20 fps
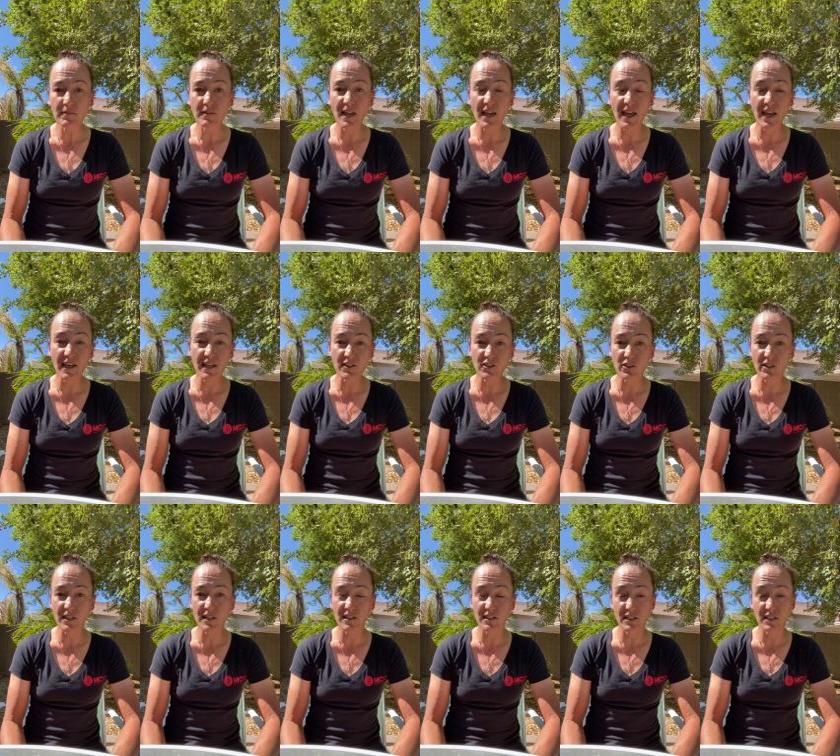it can
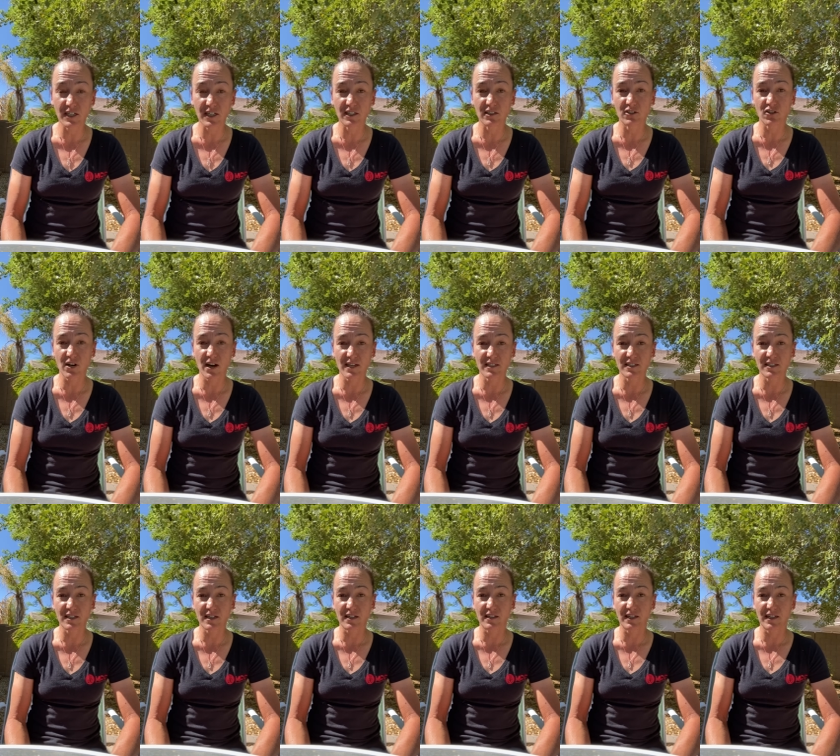change
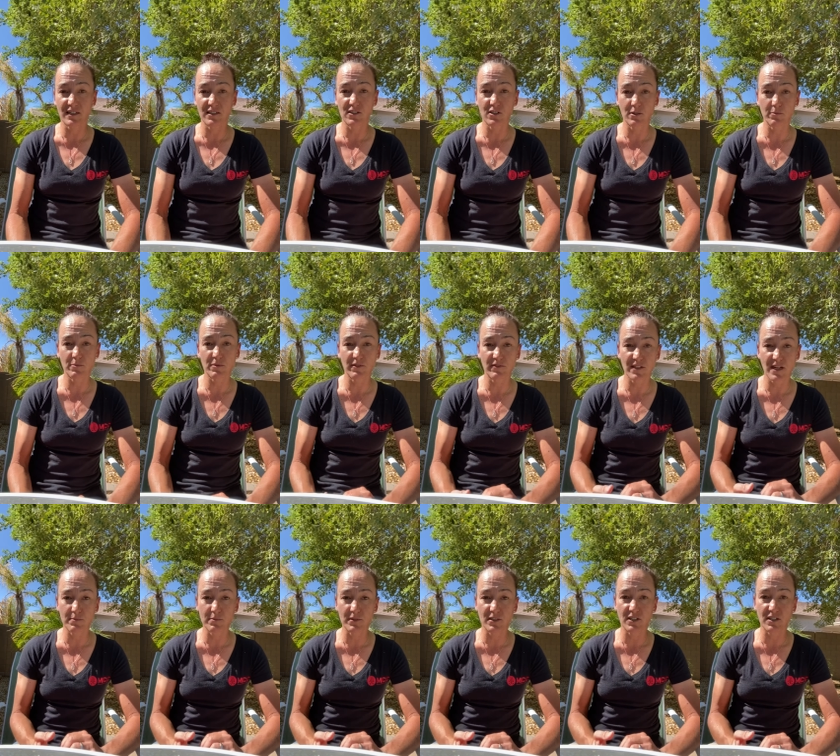drastically in terms of
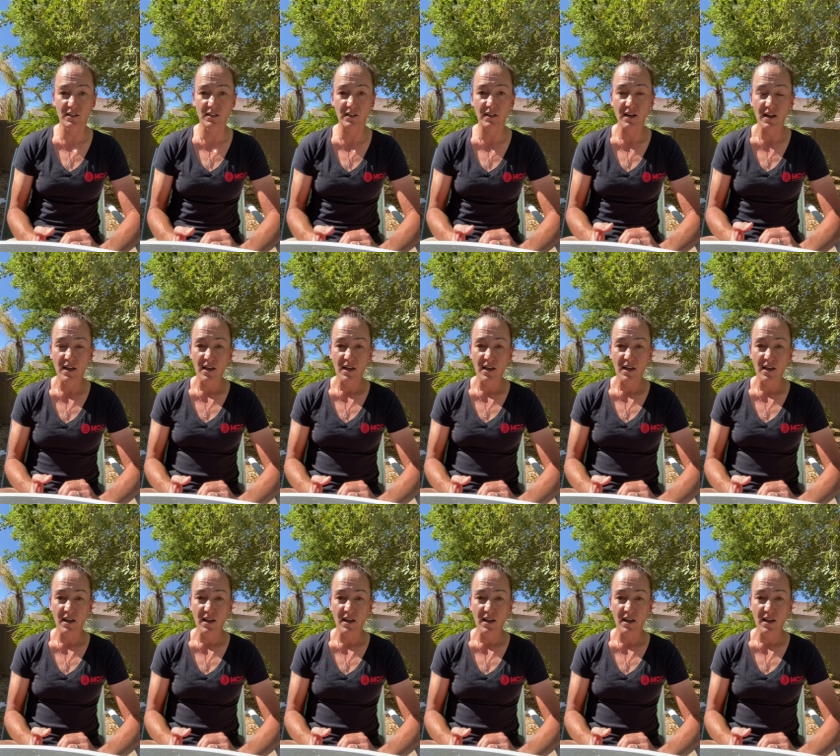temperature